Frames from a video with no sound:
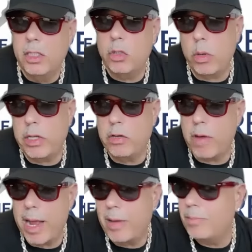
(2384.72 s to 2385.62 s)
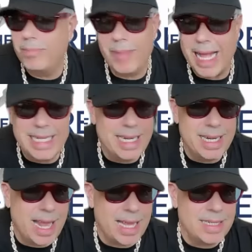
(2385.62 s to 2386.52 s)
Saudi crown. I
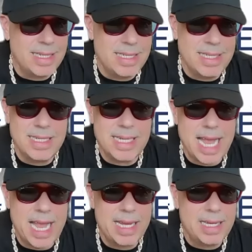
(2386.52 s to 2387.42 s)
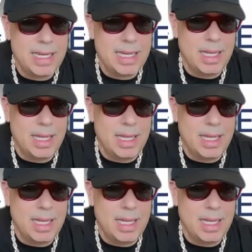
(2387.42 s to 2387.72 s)
didn't like the zigzag